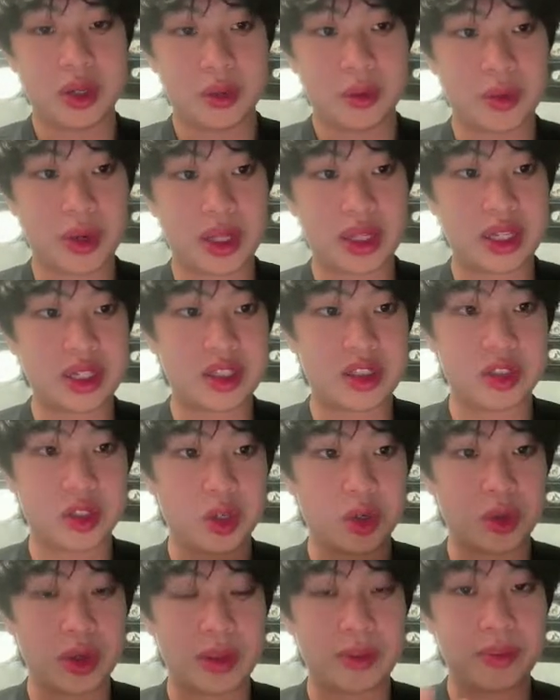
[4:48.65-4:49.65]
where there's
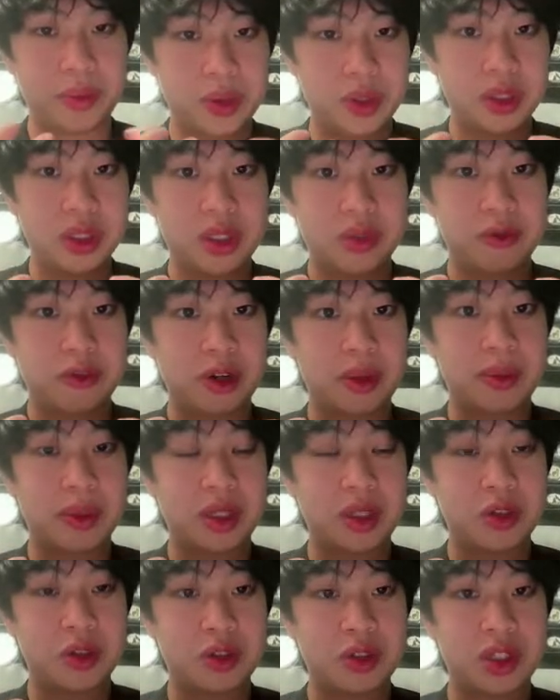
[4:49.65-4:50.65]
no input from the
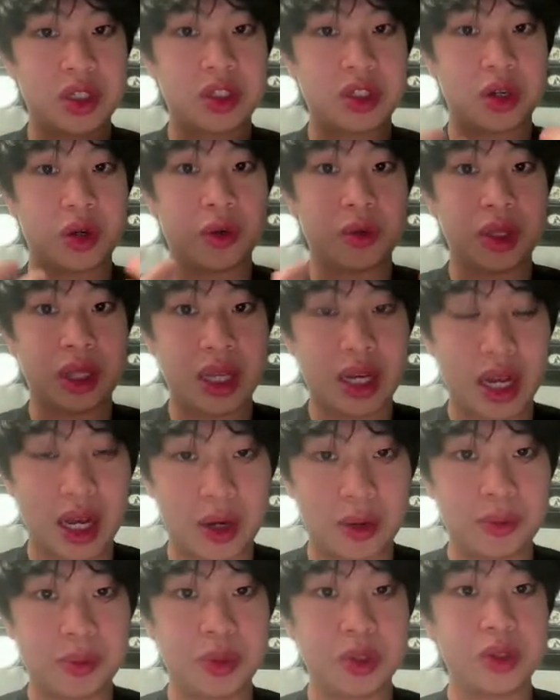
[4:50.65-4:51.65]
users, only an
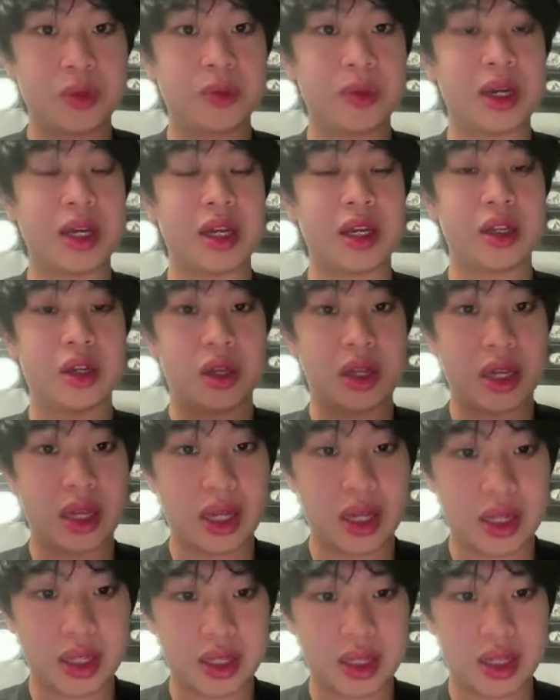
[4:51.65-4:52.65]
output where
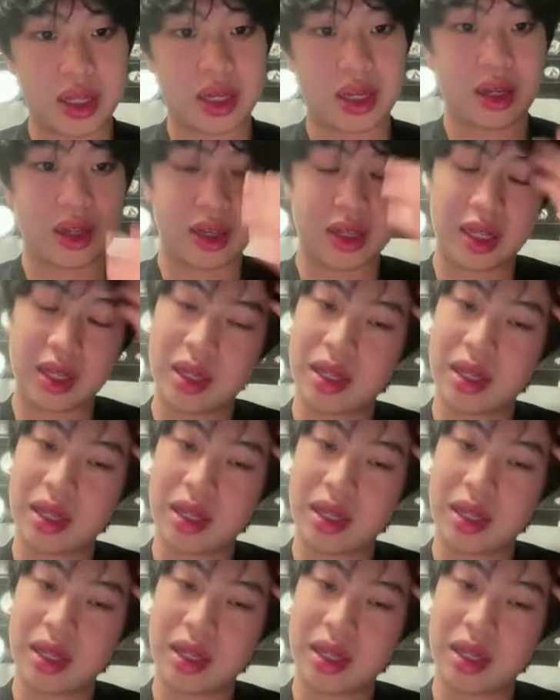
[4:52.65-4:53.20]
uh,